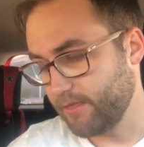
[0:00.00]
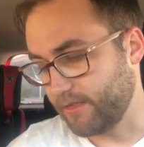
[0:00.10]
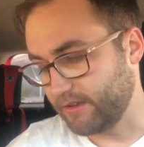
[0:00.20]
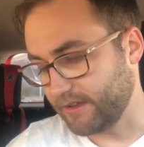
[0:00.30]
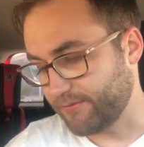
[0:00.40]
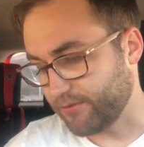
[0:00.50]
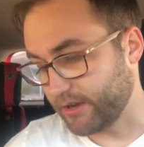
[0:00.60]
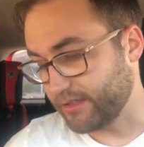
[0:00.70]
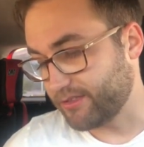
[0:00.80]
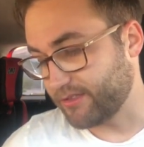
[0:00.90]
the
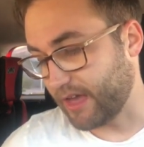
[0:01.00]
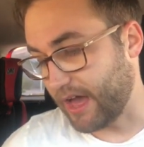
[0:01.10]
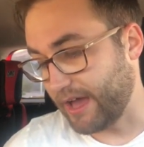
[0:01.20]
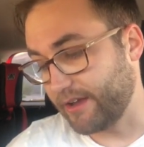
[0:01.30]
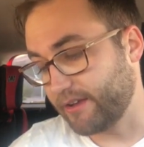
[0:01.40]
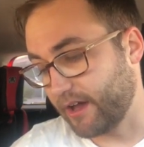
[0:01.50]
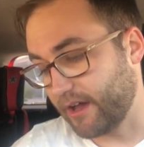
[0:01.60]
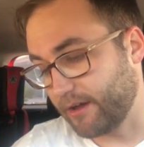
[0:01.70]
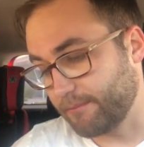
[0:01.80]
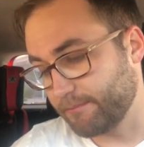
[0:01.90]
difference on
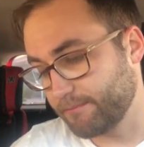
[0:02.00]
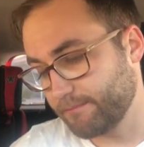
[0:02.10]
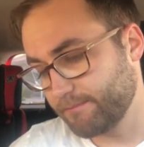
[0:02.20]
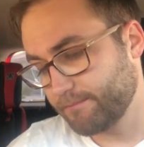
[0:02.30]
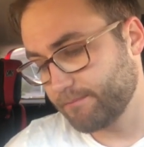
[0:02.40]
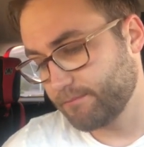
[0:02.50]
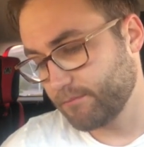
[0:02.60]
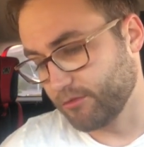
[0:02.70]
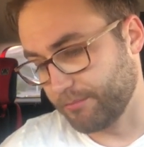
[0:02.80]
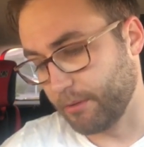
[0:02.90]
um,
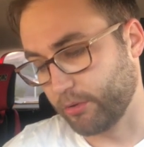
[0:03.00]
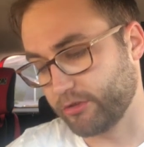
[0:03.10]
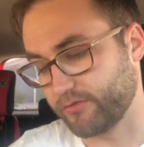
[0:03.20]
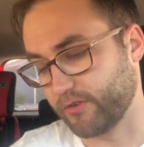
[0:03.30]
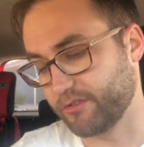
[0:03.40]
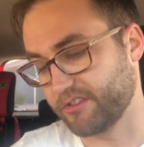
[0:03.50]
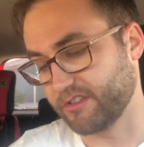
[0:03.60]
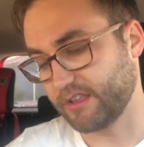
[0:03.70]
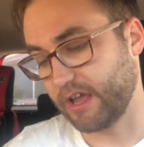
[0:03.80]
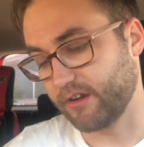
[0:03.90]
the bonus
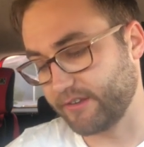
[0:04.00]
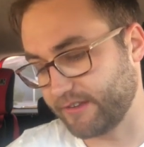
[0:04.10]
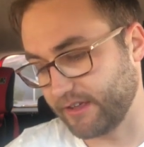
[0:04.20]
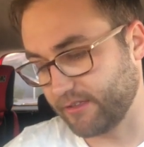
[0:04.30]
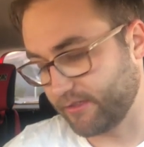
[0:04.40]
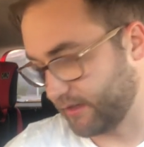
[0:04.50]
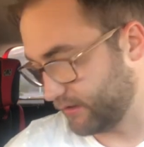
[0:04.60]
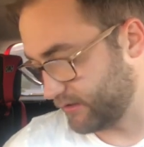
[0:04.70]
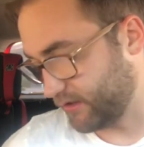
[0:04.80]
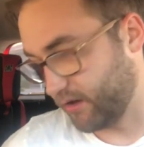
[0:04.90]
versus guarantee
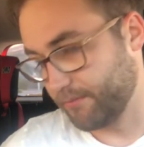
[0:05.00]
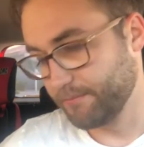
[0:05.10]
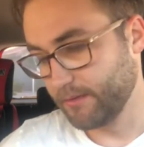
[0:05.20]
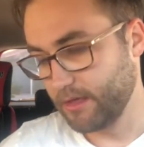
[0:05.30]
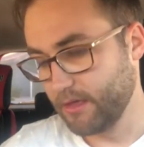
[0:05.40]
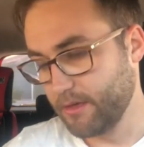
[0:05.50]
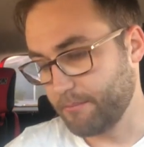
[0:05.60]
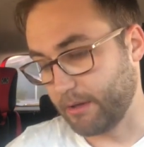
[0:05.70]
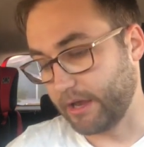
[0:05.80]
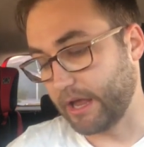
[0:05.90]
thing. So,
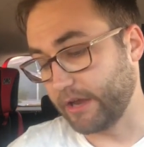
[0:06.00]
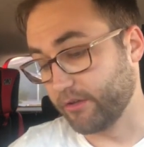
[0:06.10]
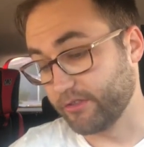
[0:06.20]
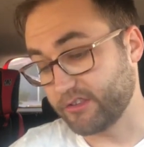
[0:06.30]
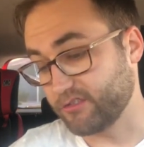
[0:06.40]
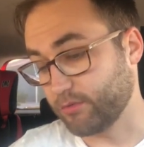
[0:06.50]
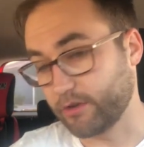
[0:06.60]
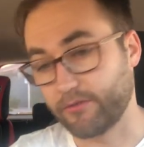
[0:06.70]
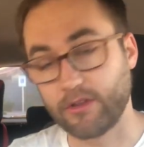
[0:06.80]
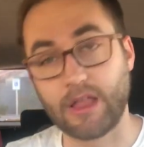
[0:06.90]
but I know this has
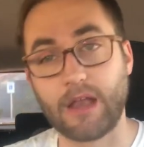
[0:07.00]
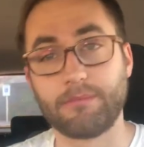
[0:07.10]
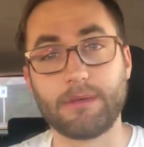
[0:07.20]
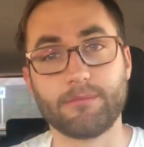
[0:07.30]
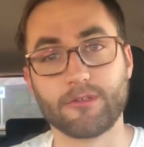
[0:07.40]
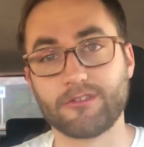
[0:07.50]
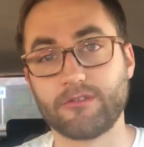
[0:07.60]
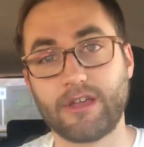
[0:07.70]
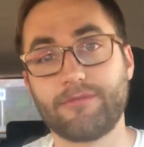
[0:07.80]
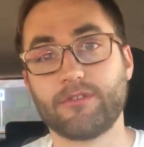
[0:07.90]
worked for a lot of people,
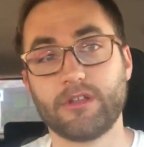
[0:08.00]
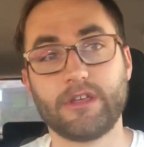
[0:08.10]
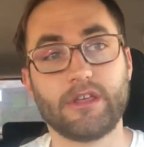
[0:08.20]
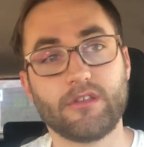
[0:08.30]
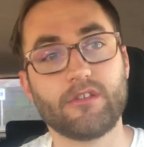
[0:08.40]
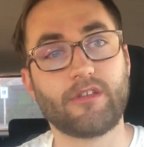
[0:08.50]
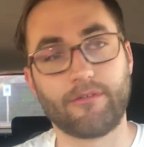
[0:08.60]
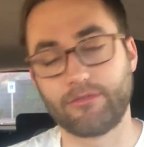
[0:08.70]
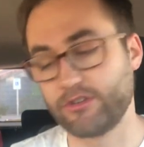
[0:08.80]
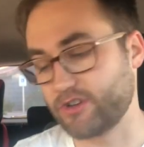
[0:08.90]
so definitely,
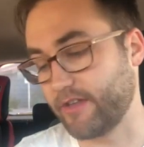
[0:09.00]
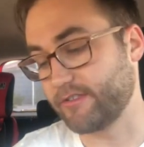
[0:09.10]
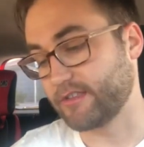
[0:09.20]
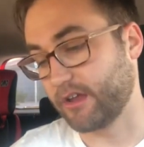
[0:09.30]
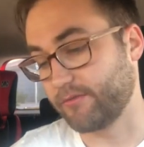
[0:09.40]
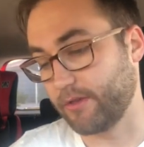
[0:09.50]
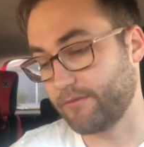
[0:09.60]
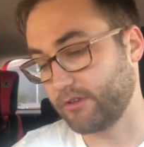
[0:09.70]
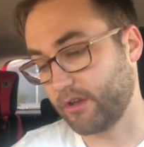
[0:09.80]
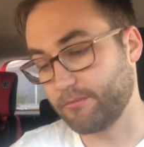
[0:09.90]
definitely try this out if you
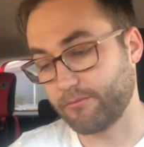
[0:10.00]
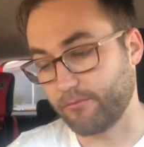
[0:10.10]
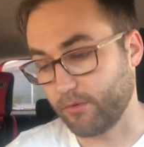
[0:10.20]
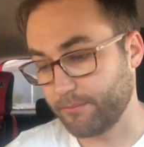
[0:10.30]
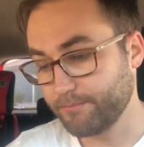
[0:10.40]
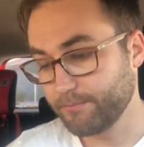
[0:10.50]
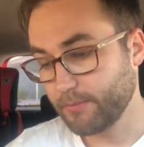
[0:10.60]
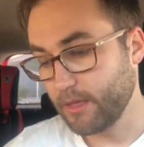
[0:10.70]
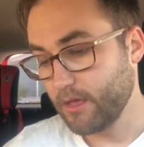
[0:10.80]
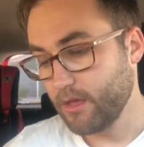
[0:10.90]
haven't done it before.
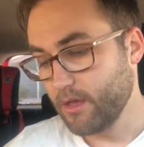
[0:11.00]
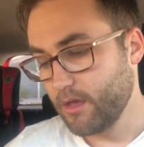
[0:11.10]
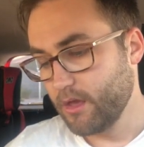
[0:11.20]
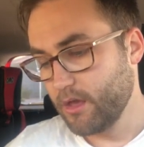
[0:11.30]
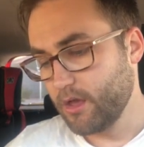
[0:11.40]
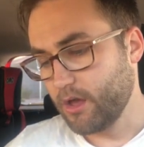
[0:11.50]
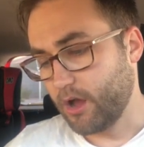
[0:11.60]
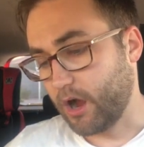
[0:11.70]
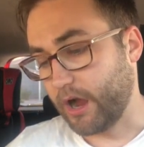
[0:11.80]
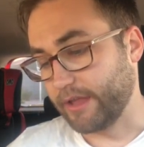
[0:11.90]

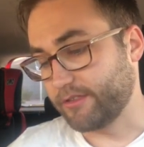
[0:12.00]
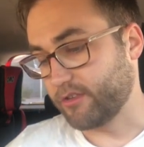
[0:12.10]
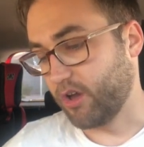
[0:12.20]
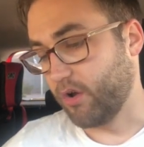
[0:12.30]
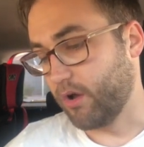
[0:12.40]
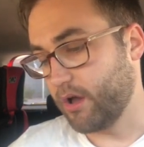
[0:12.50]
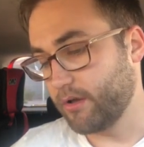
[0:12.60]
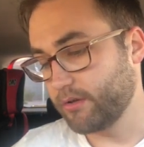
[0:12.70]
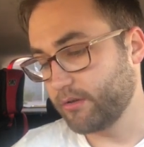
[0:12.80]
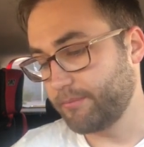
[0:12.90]
All right, so
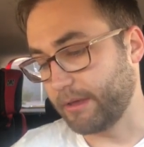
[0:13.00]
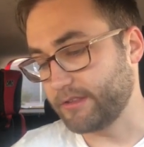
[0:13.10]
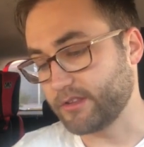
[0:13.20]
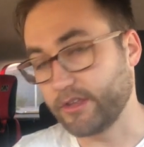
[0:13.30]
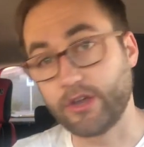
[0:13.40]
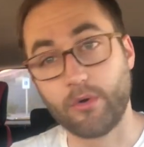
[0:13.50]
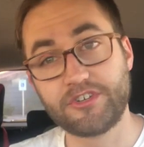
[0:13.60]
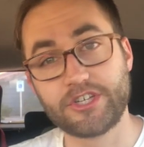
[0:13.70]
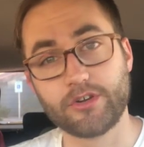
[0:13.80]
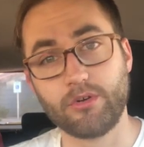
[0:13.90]
basically go
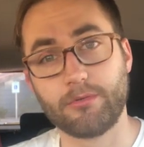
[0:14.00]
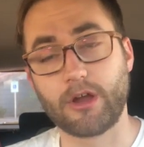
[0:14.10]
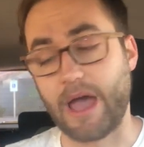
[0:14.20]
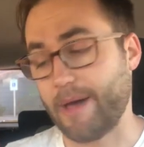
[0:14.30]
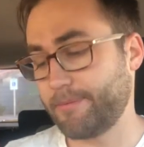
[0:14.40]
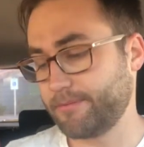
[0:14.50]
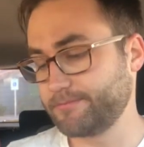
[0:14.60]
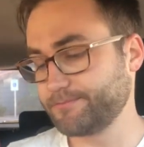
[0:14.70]
into your Uber app,